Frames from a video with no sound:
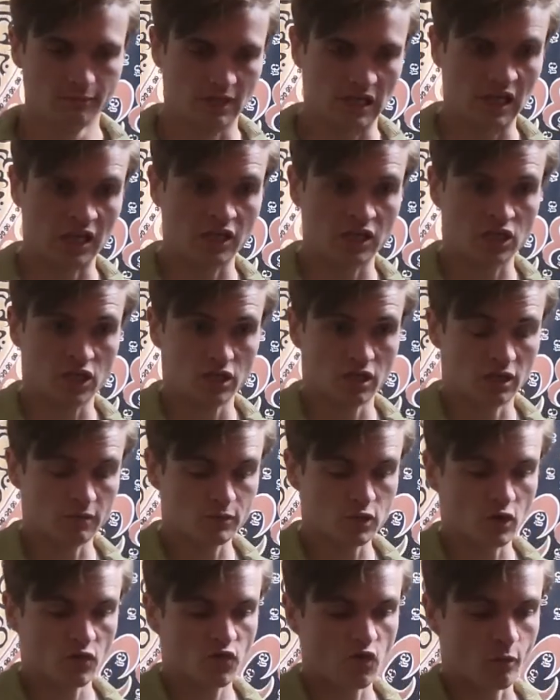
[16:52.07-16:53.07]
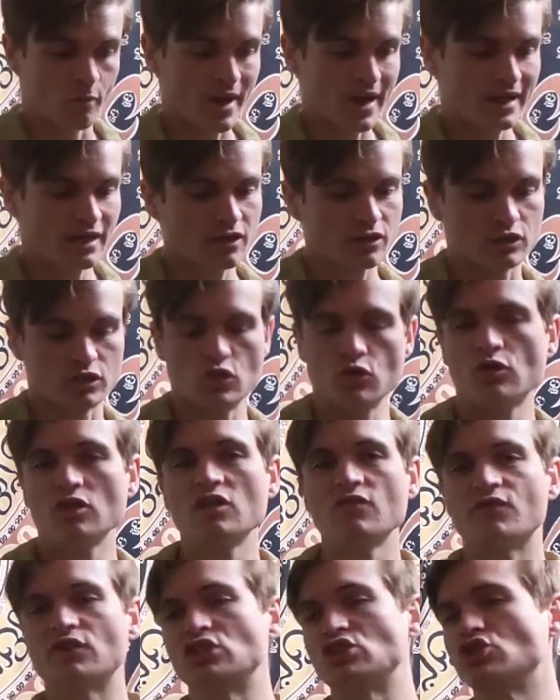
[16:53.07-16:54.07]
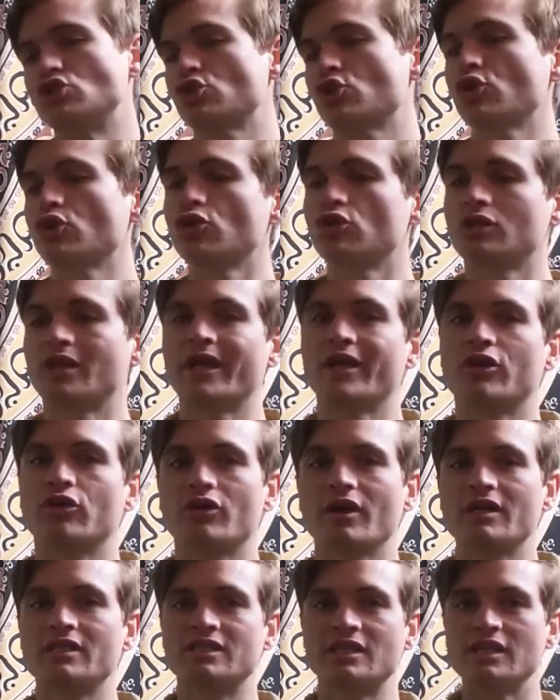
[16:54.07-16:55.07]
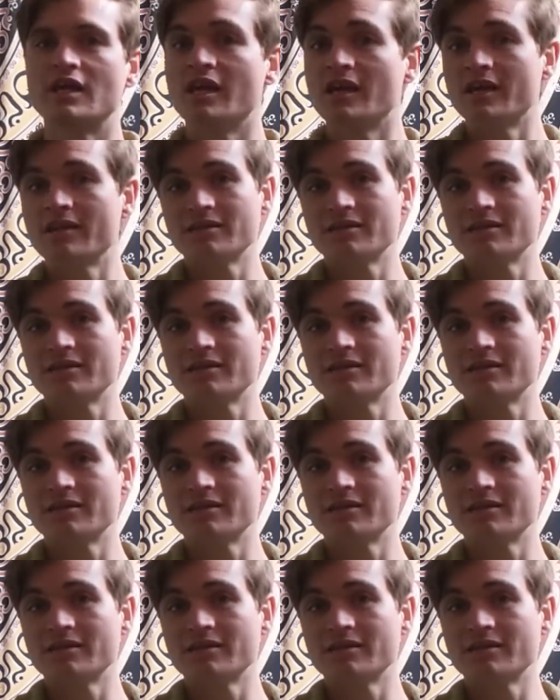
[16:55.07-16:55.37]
Observe your patterns. You could even journal like crazy.